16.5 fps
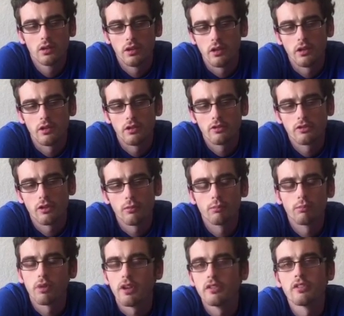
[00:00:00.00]
in
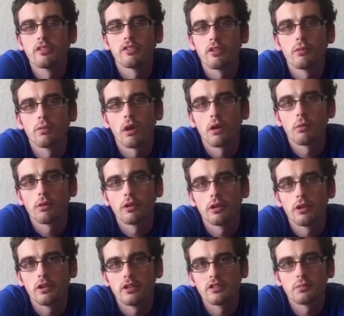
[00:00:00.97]
certain places there
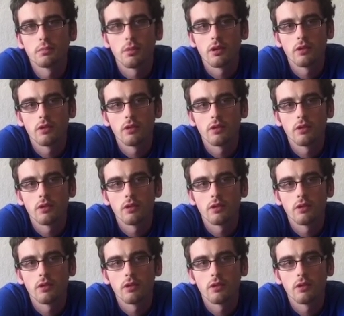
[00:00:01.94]
probably is,